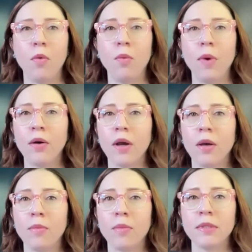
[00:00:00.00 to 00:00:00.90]

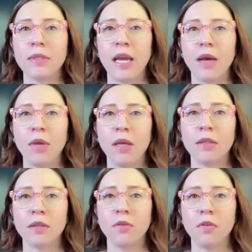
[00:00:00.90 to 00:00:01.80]
welcome Tami
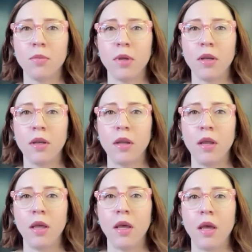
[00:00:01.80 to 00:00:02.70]
Silverman
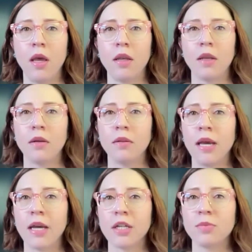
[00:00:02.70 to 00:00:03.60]
and
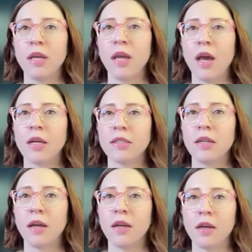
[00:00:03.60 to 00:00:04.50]
Lakshmi
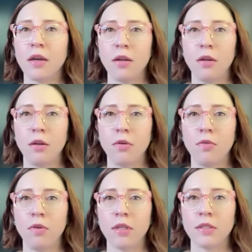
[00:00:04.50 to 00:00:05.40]
Hasanadka,
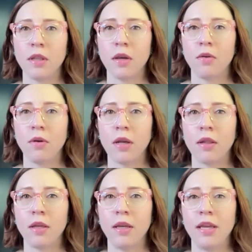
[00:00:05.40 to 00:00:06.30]
hopefully I said that
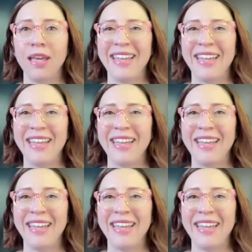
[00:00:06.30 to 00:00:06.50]
correctly,